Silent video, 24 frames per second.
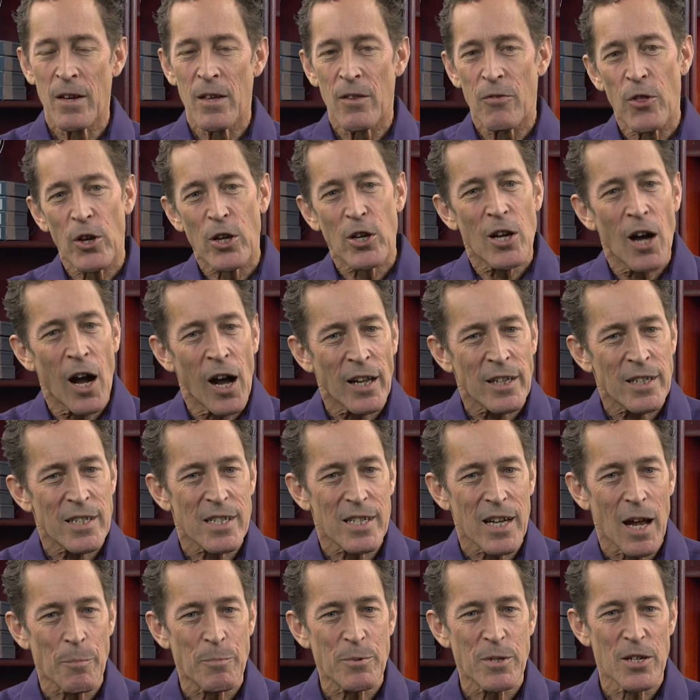The
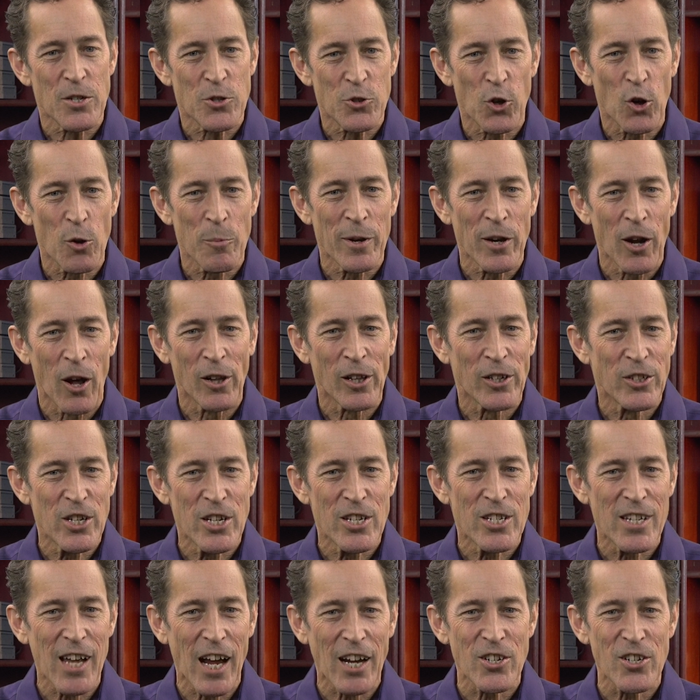Concepts and Terminology
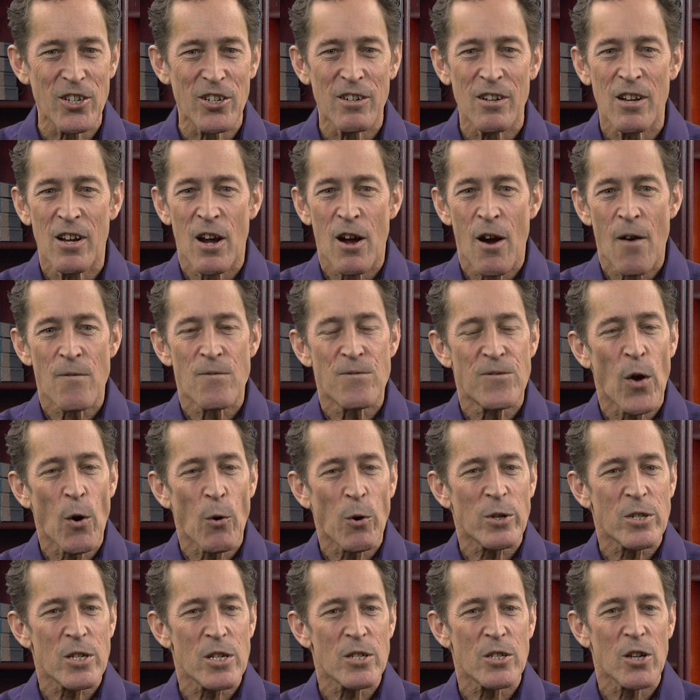section
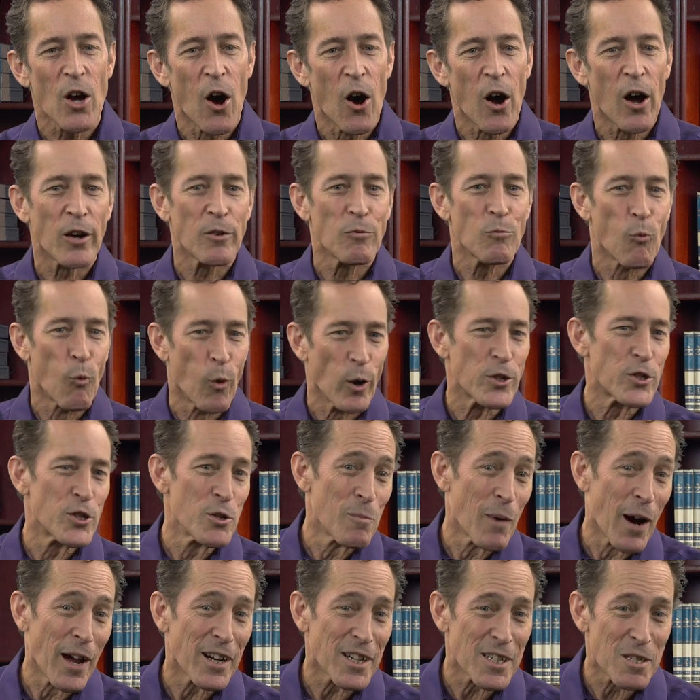focuses on what you
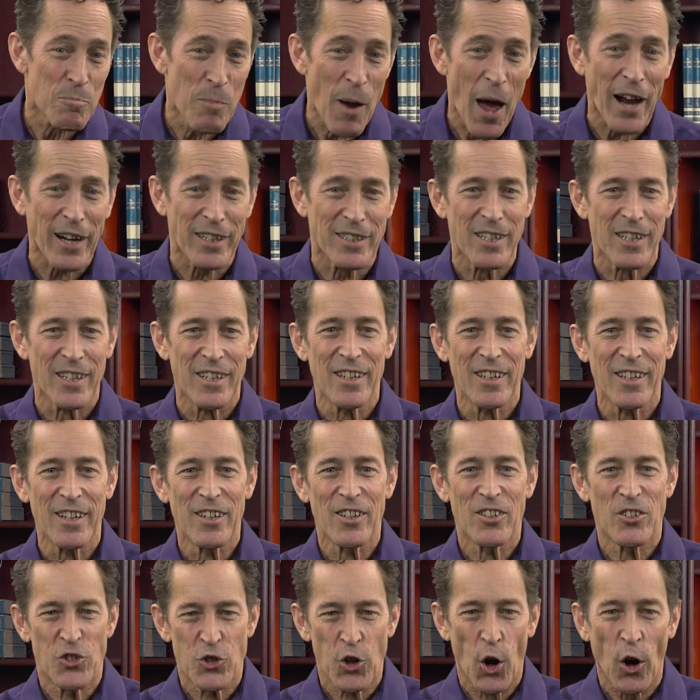might expect,
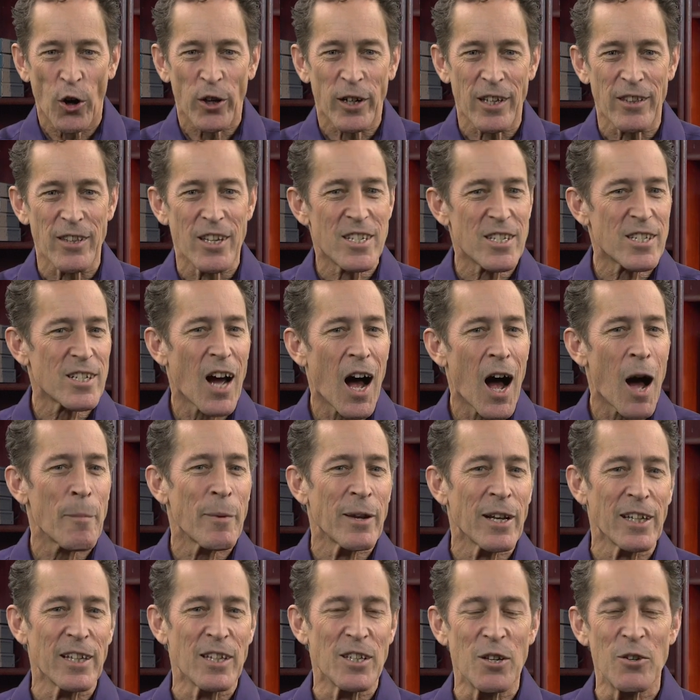jargon that's
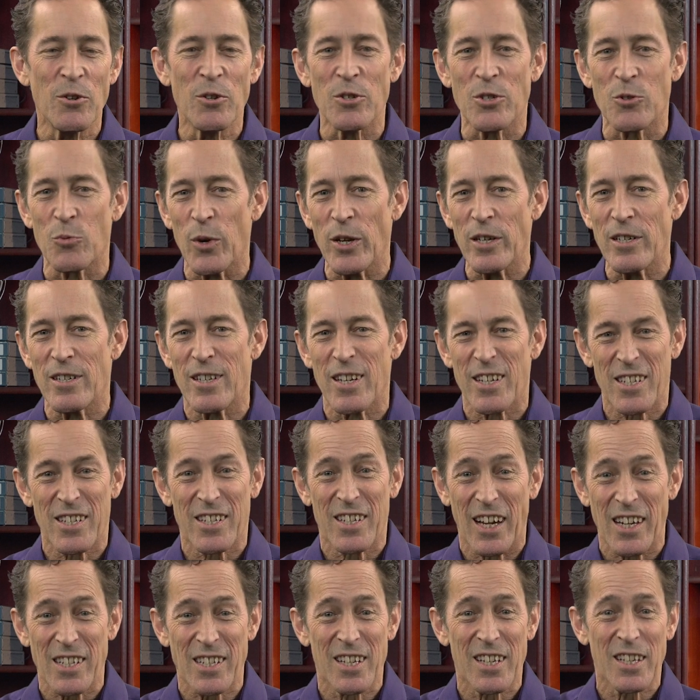commonly used when
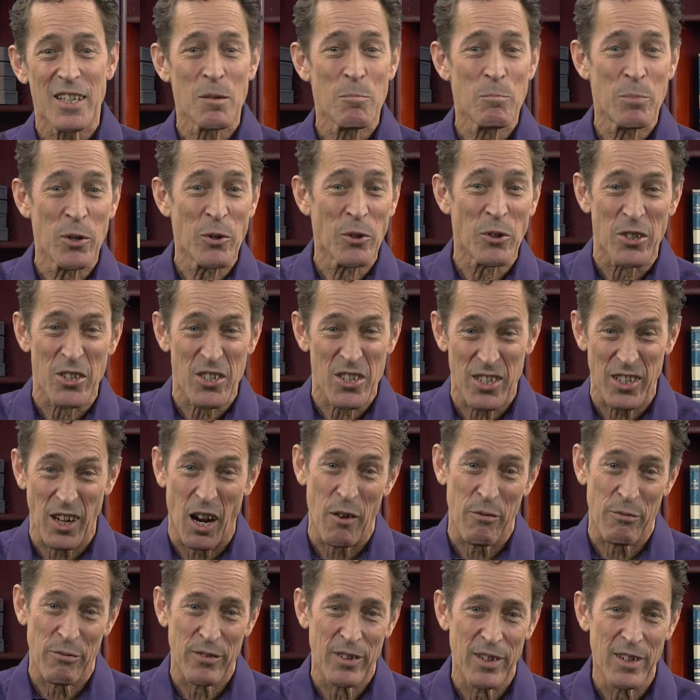discussing computer
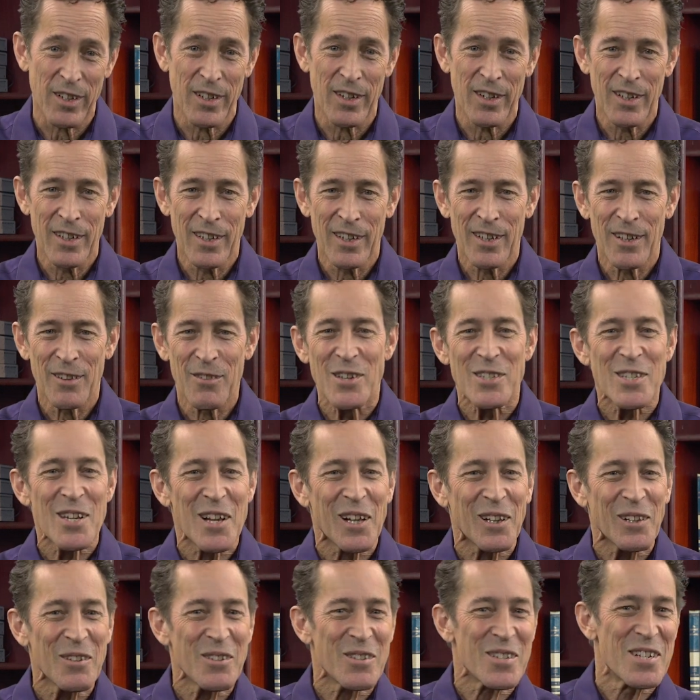stuff. This
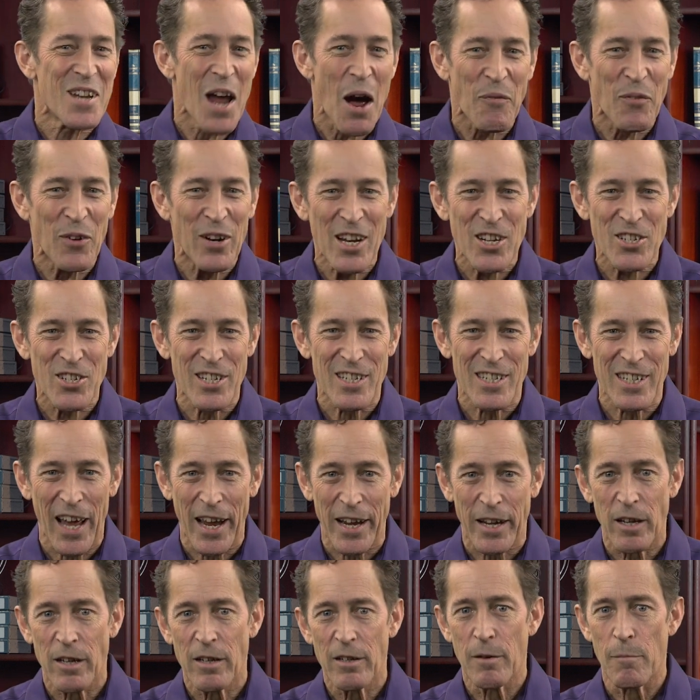includes definitions
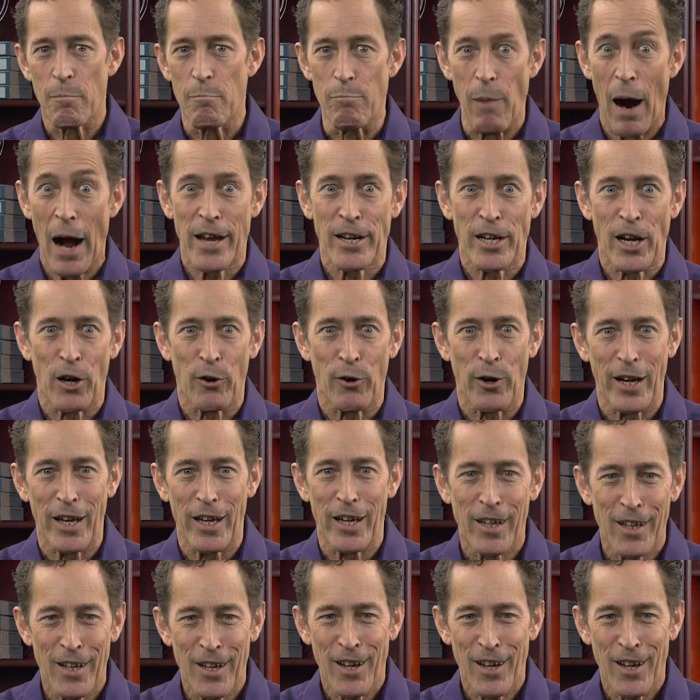like binary,